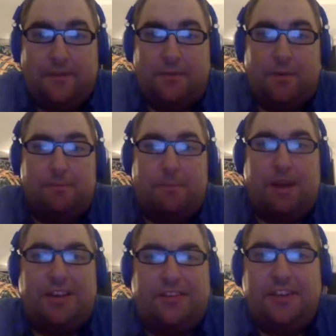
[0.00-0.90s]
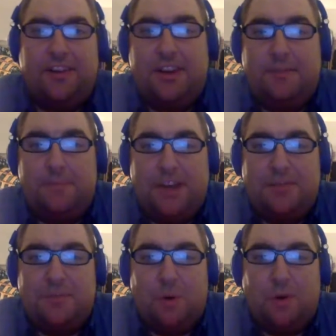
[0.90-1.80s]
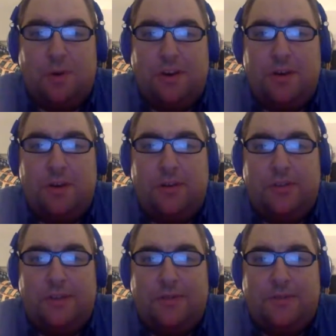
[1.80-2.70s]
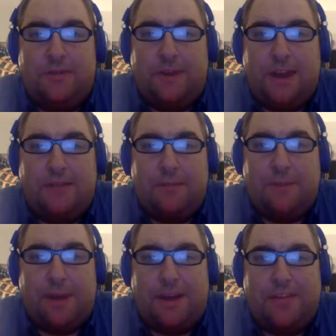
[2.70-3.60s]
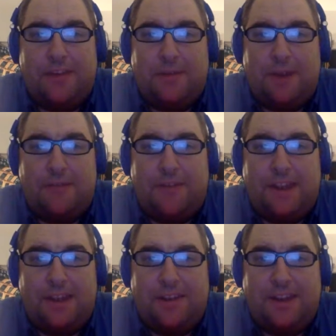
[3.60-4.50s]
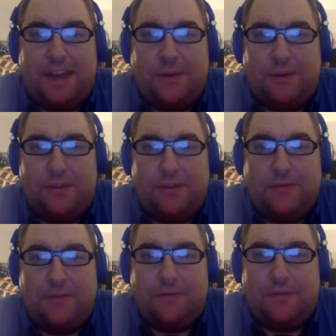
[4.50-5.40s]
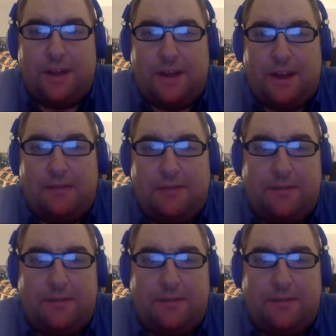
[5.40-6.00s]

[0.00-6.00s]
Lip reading: for Boston. And Mitch Moreland goes 3 for 5 for Boston. Rafael Devers 3 for 5.